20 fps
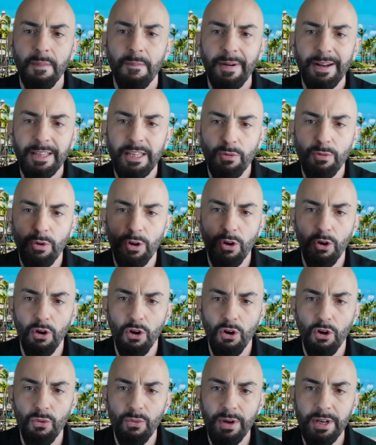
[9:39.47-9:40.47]
but there will
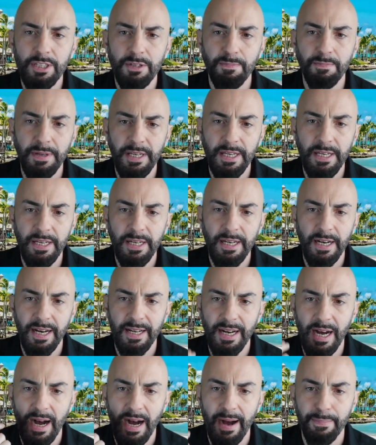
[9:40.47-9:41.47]
always be
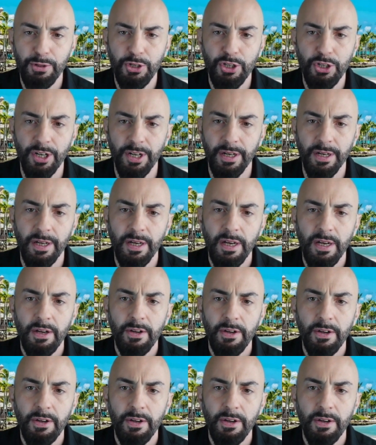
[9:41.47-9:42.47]
an option
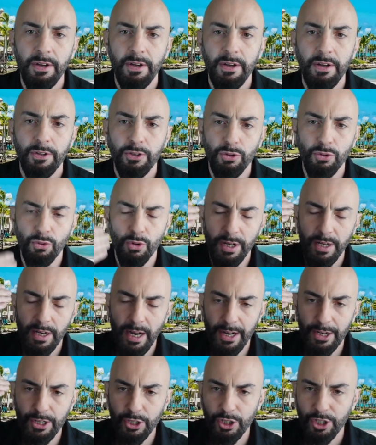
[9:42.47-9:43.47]
to
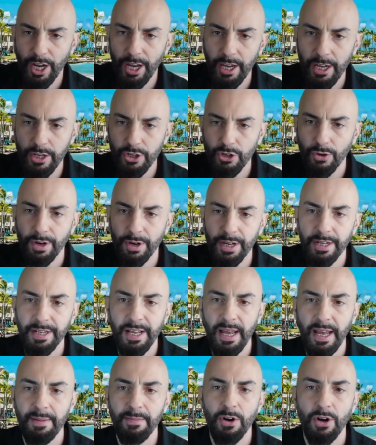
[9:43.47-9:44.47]
exchange your
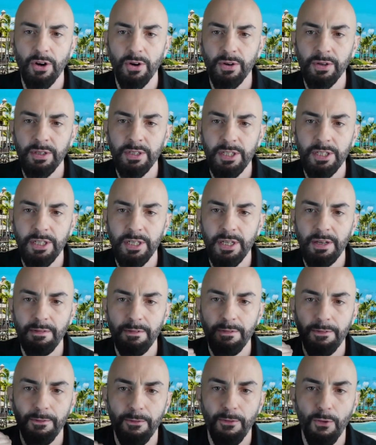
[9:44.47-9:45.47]
in-game
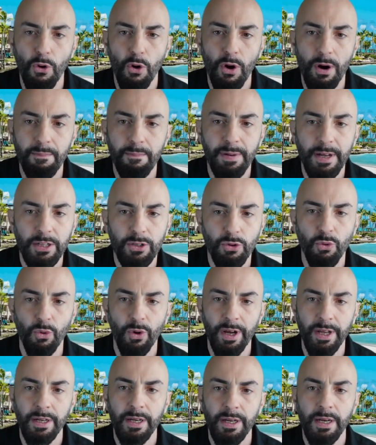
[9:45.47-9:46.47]
currency for
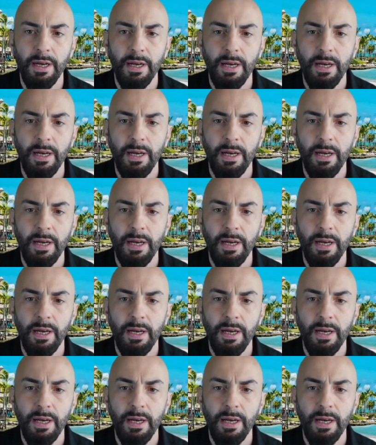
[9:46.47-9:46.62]
Bitcoin.